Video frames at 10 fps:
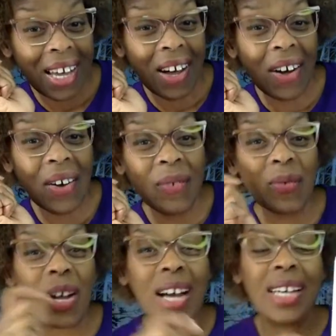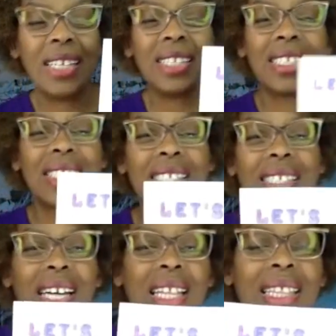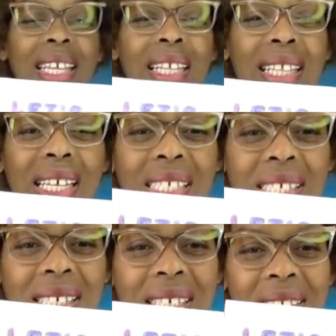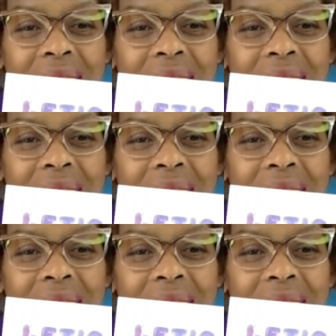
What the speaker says: All right. I think that's good.